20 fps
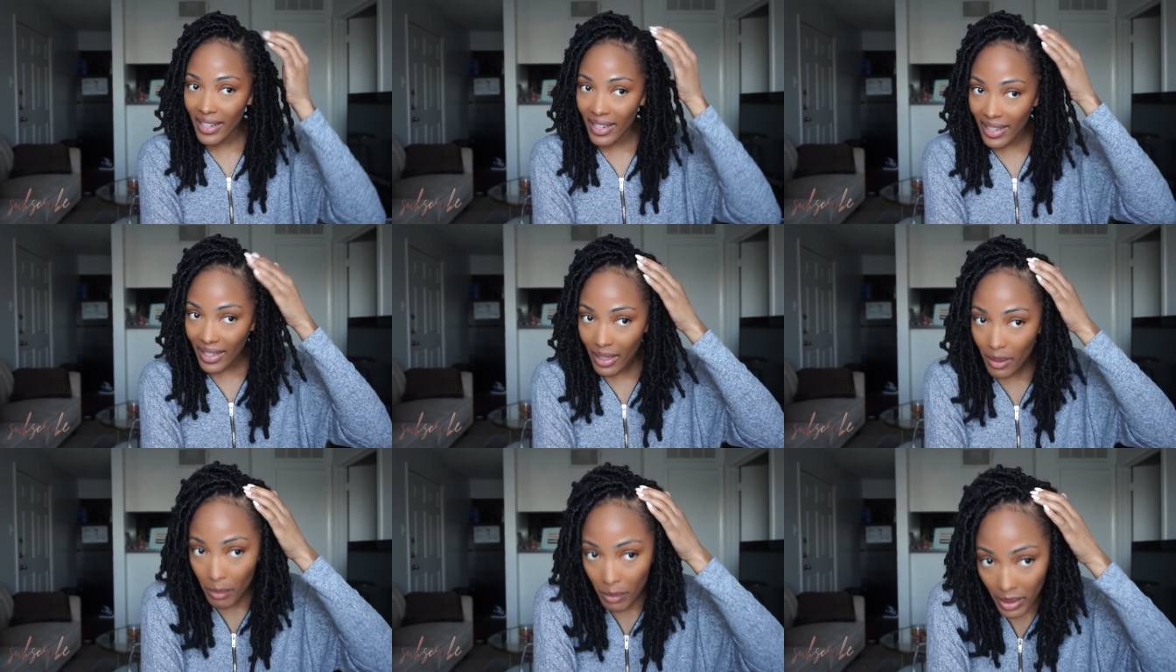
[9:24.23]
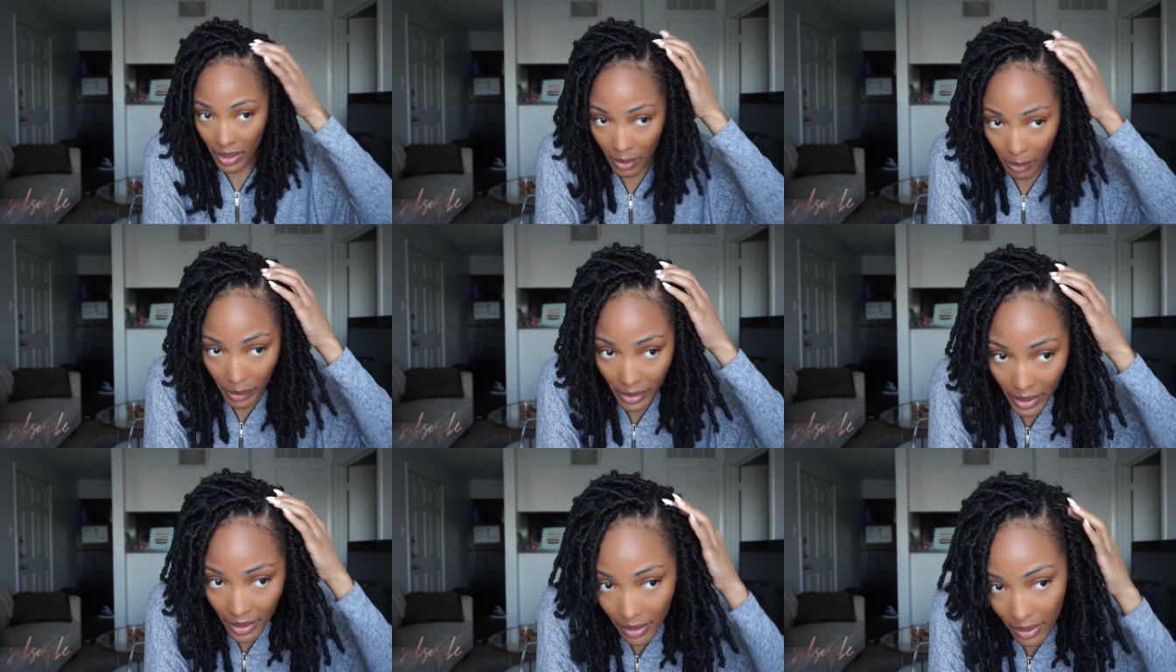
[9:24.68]
it can be a
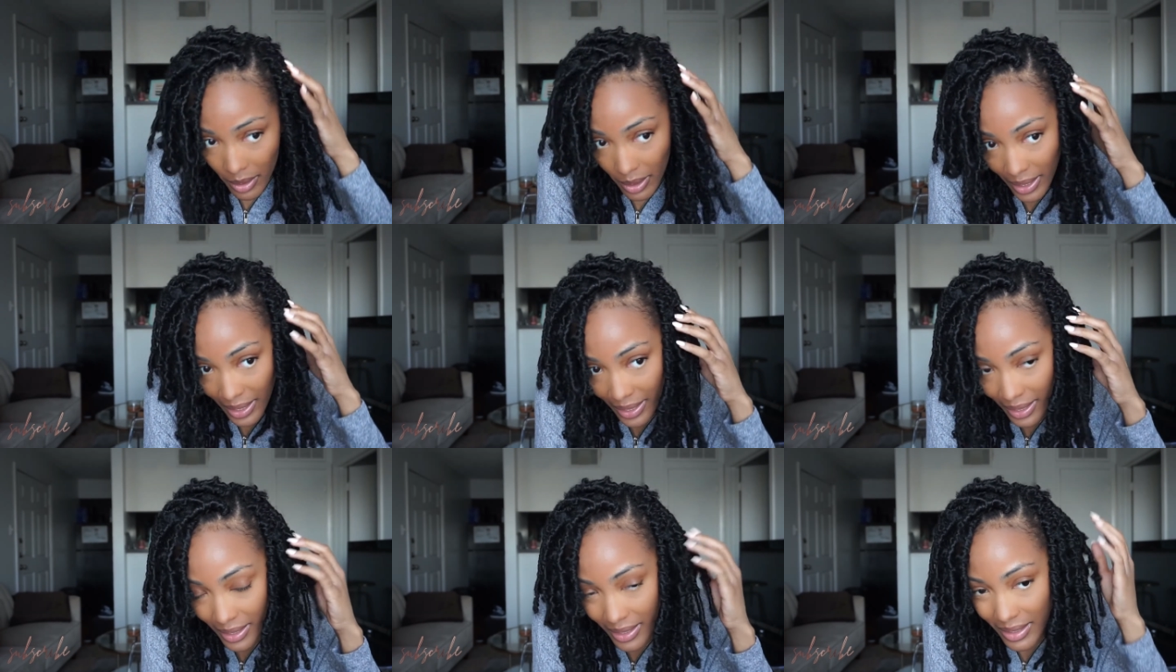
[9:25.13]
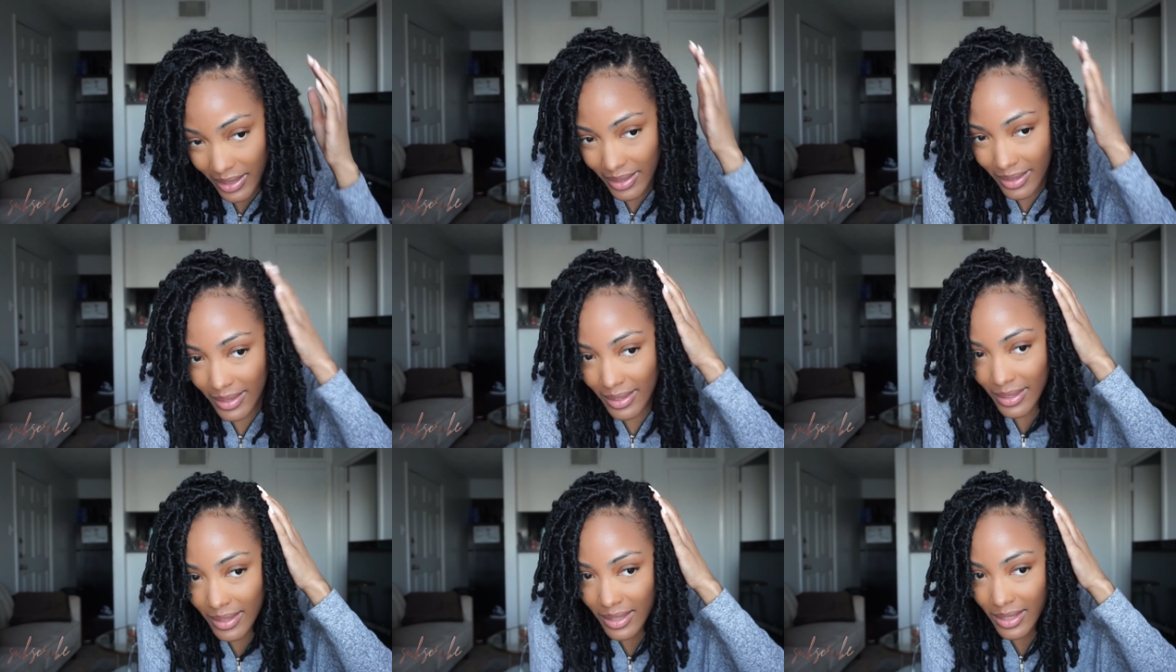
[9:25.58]
bit like
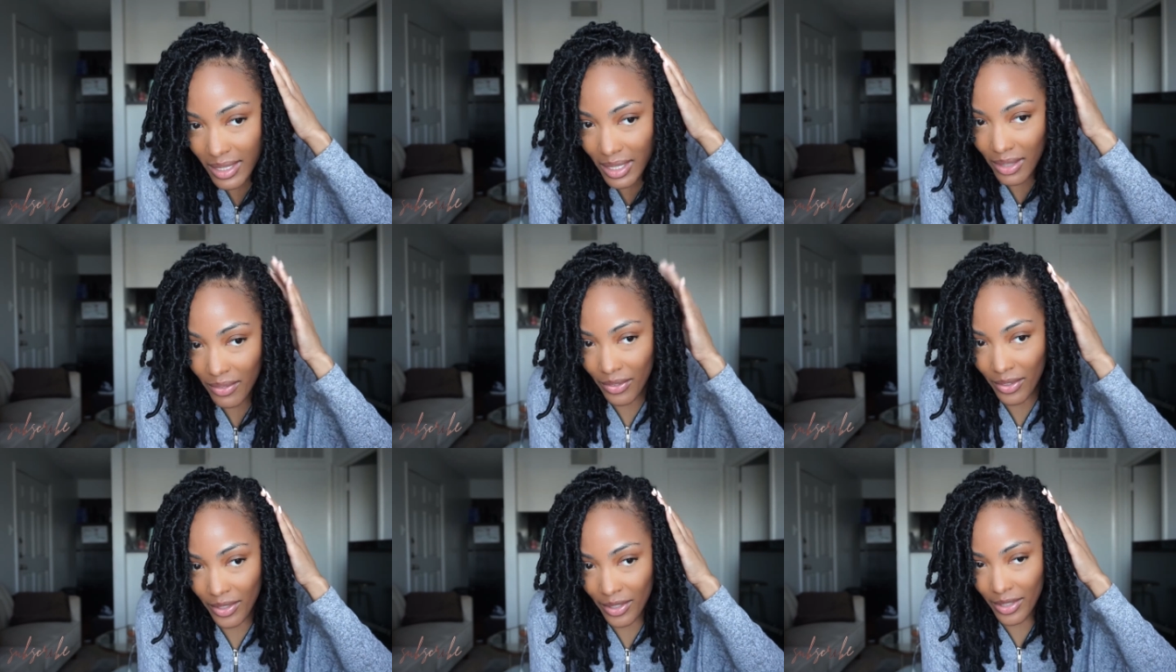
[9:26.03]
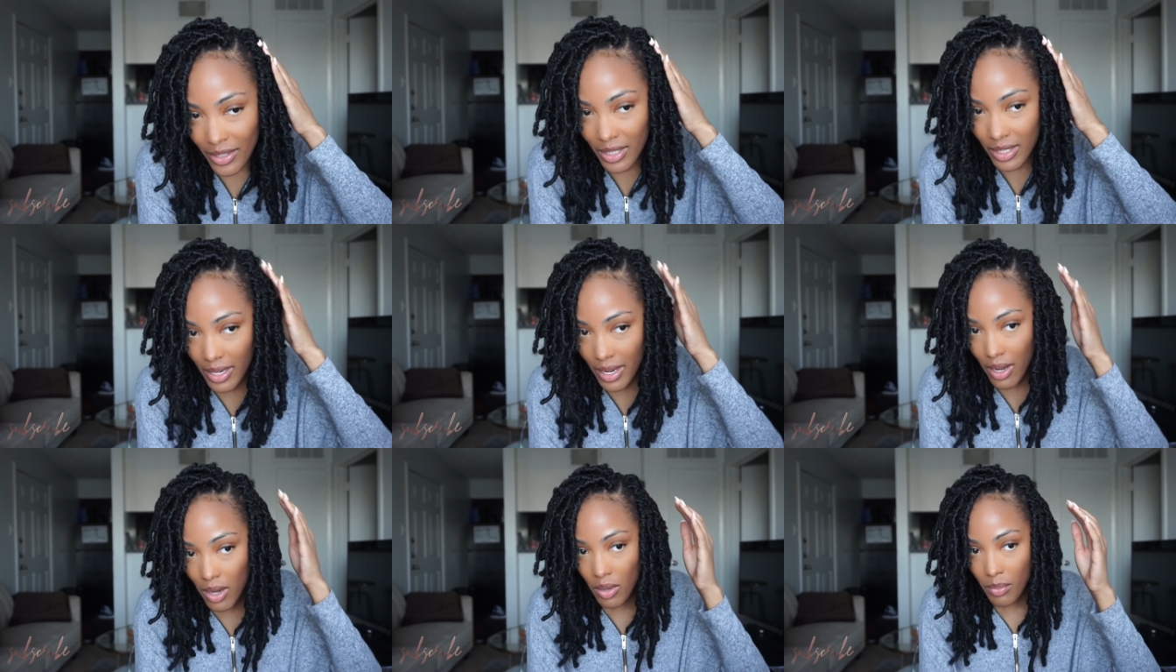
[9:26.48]
tough on your
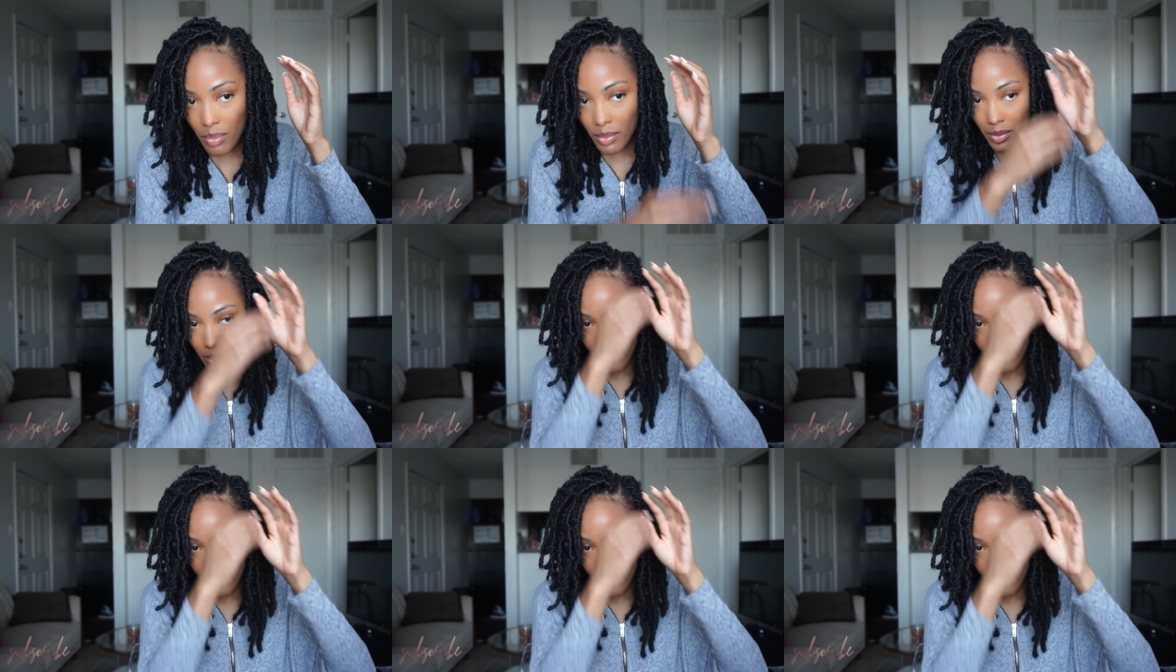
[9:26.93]
scalp.